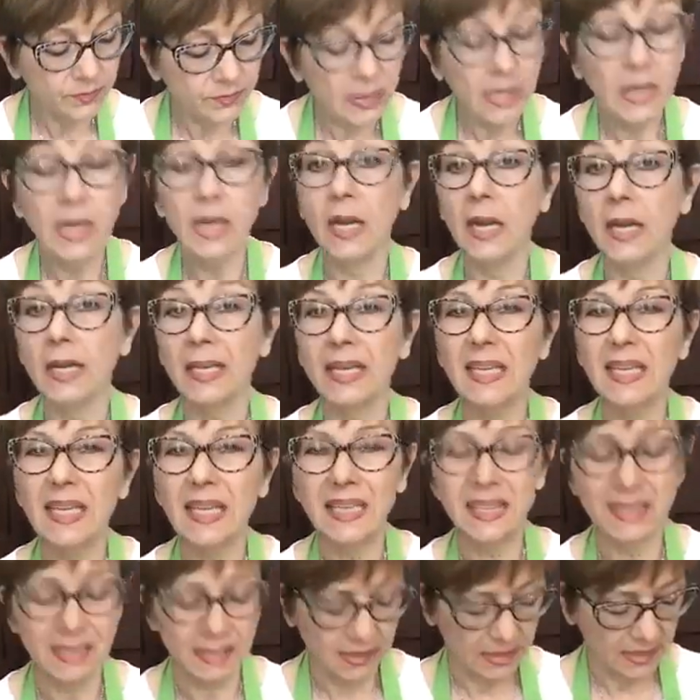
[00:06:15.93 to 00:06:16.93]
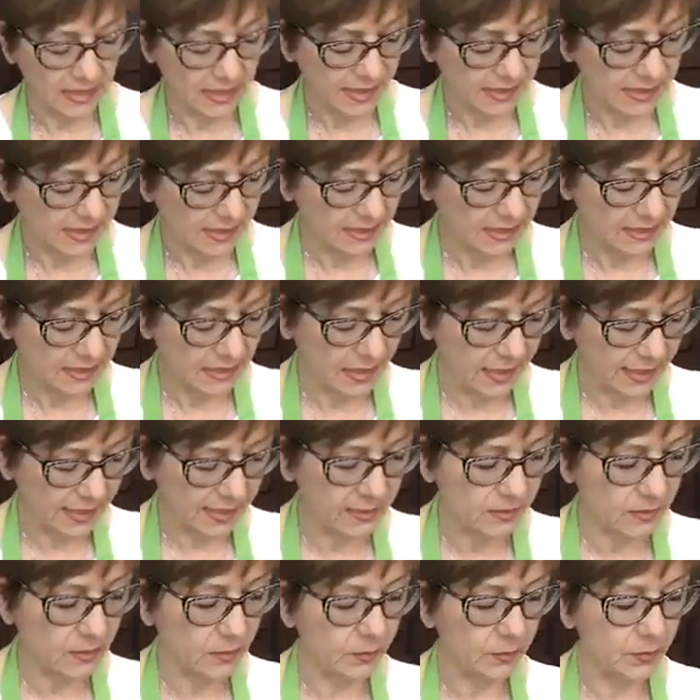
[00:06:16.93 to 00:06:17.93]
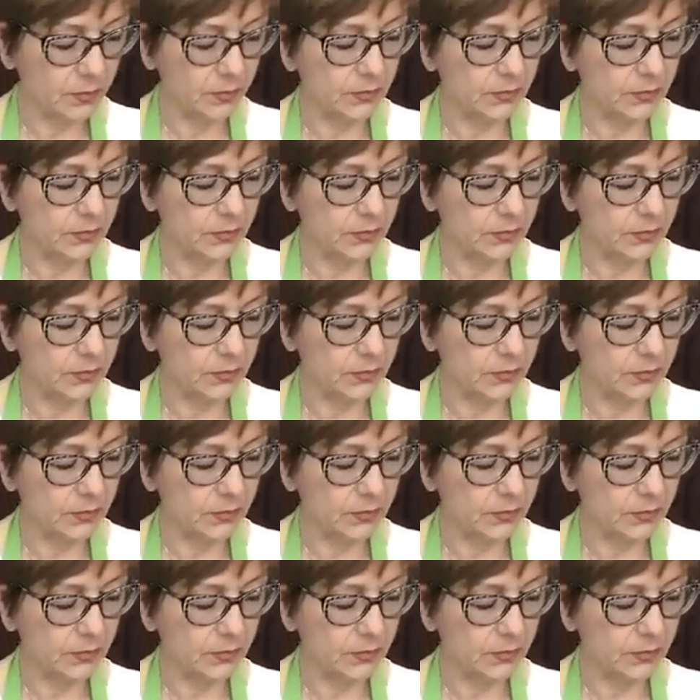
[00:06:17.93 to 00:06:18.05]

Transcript: a kid, I didn't like them.